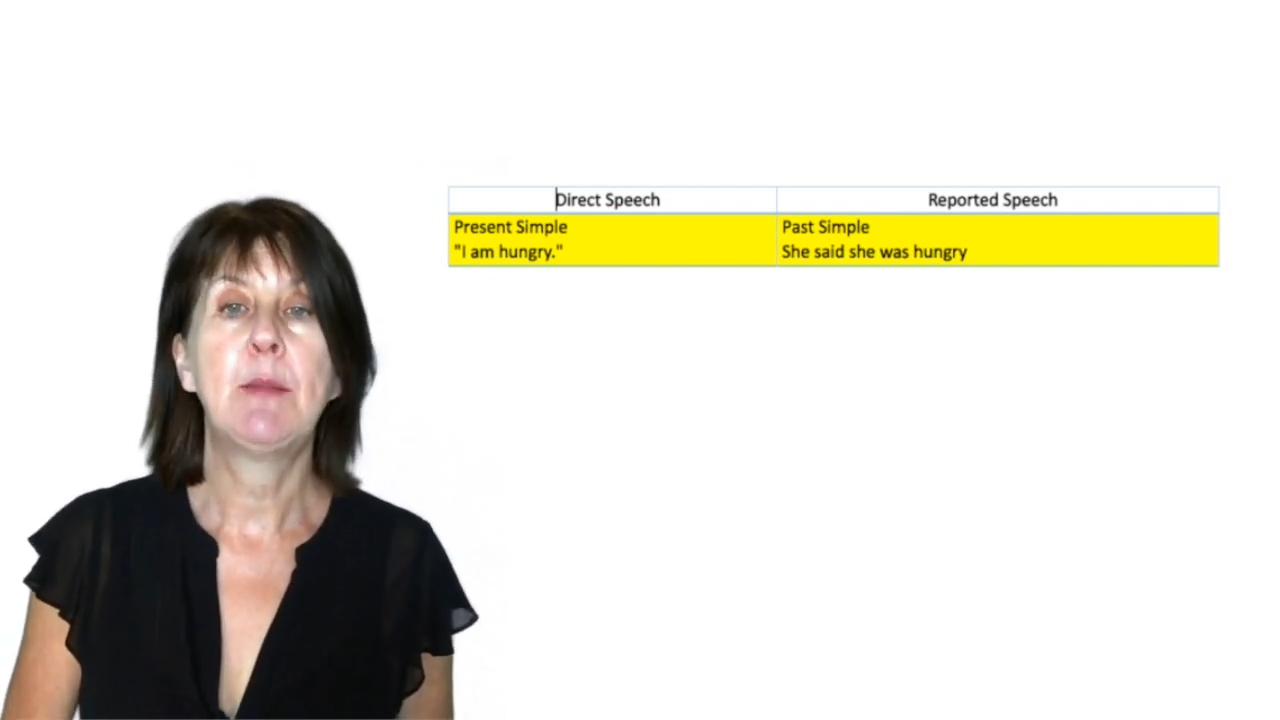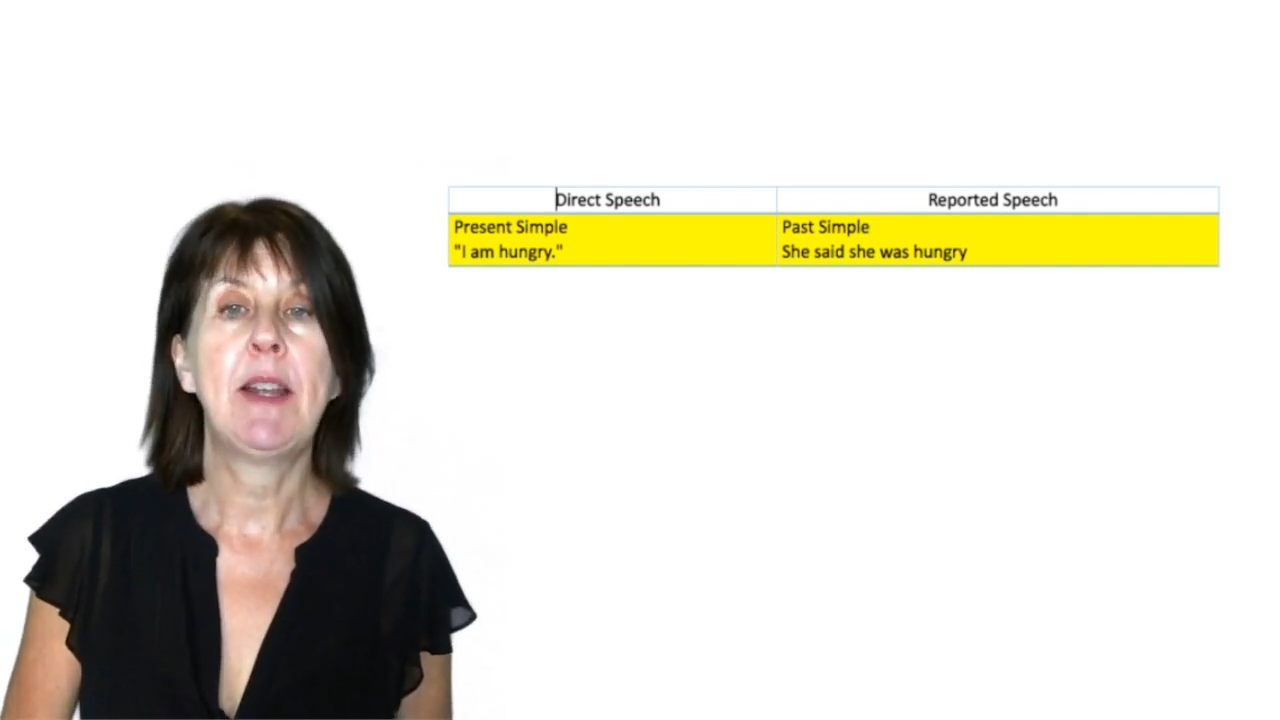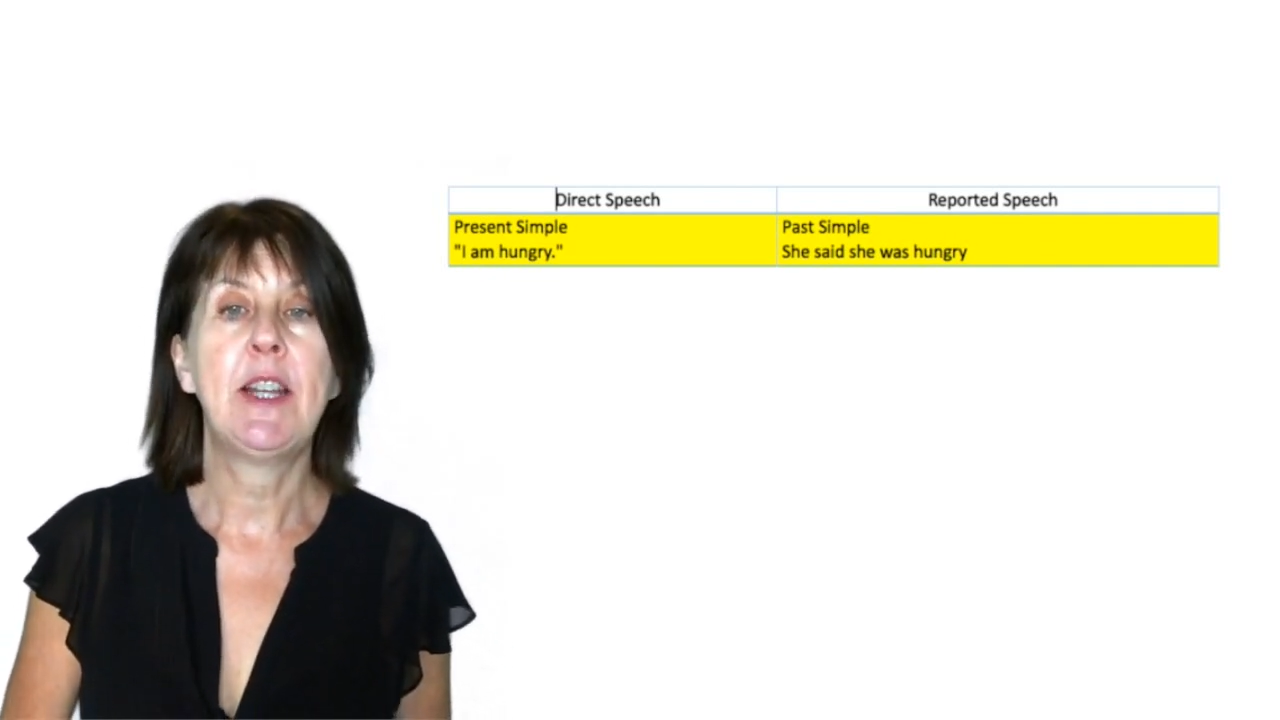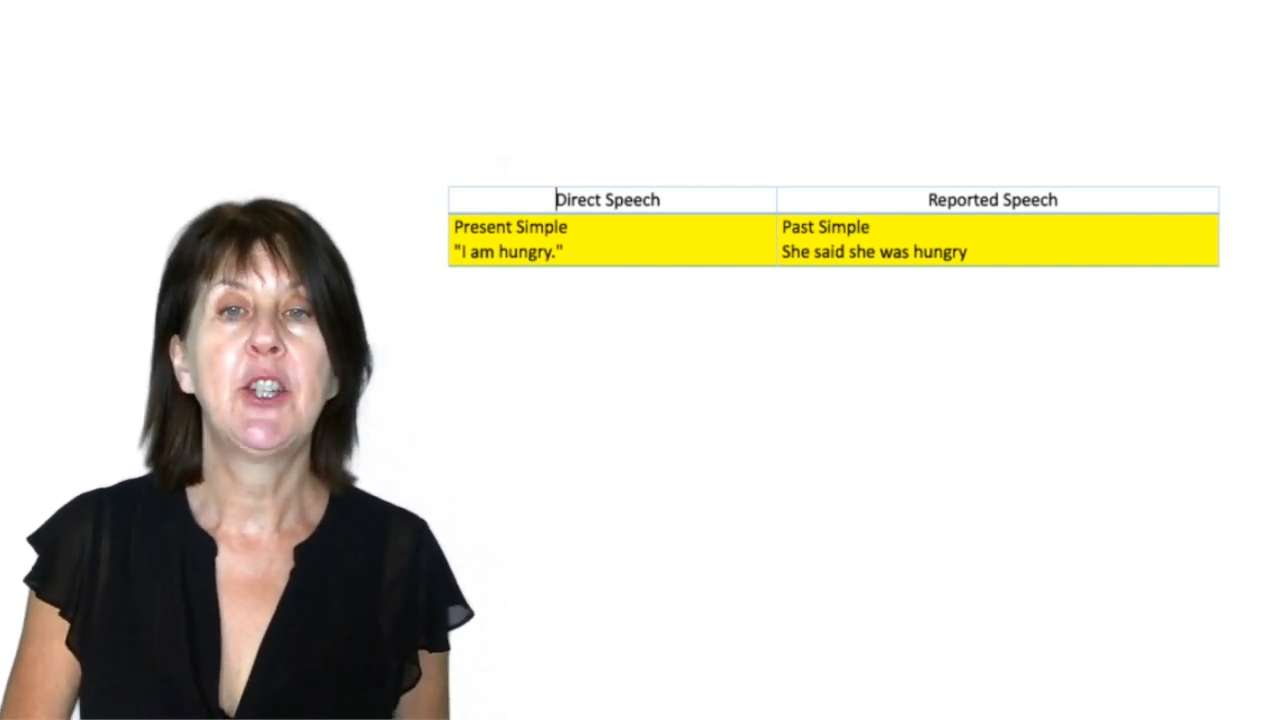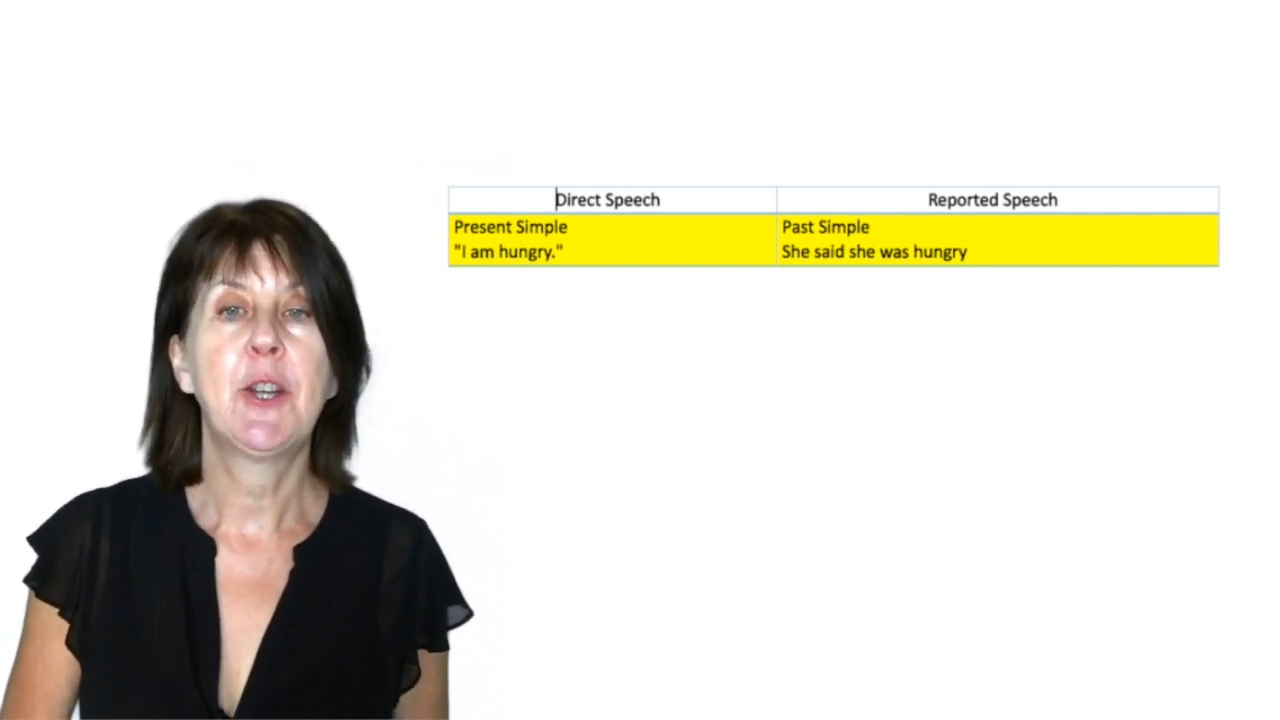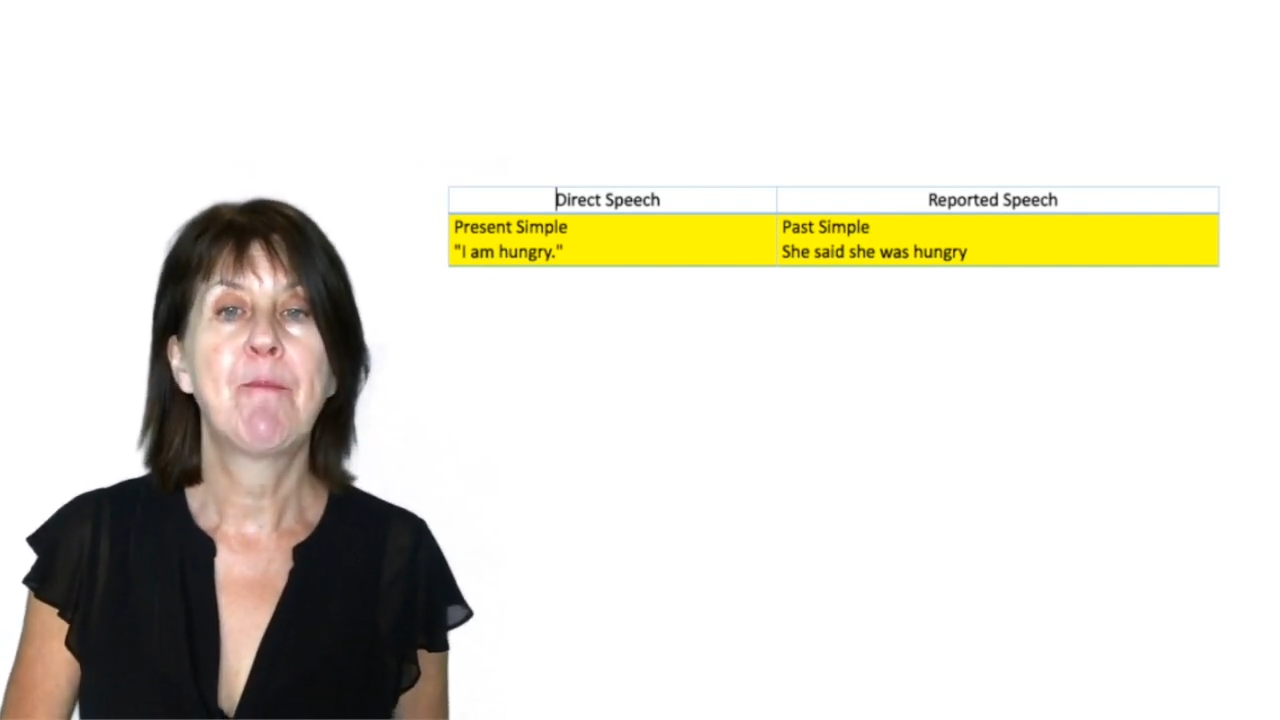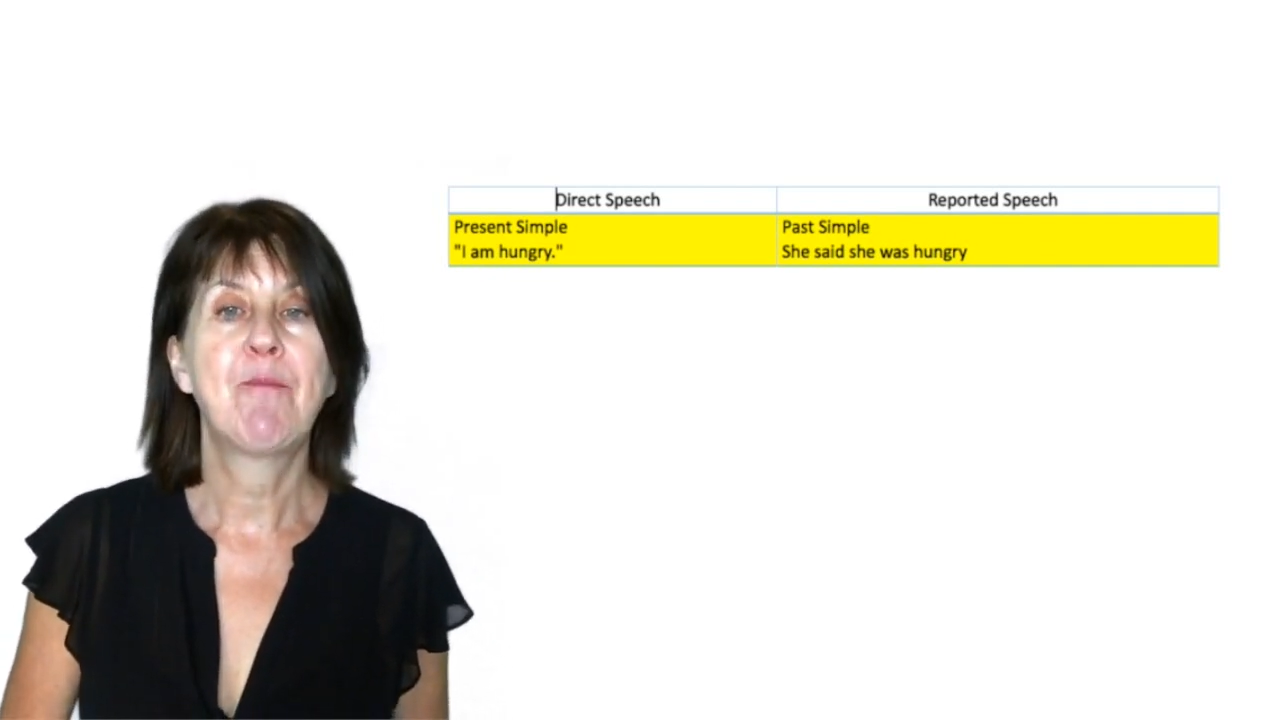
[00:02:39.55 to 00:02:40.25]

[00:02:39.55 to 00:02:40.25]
speech.